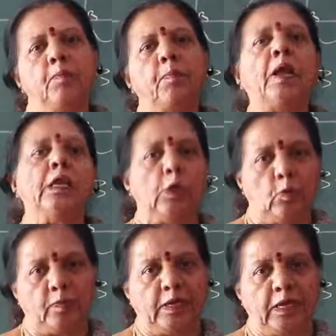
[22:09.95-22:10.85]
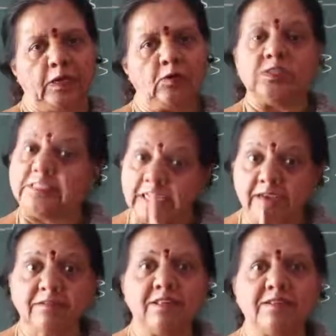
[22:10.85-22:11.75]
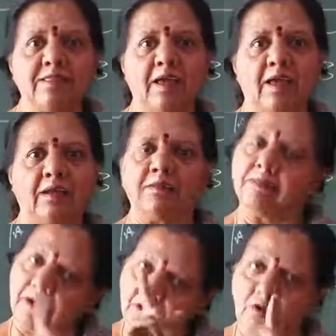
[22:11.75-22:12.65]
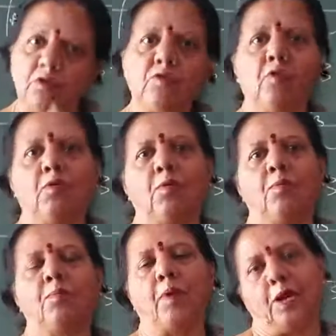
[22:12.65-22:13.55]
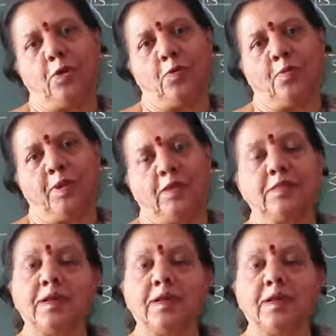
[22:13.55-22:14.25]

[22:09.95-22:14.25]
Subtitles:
polynomial. Gx is there, that is also polynomial.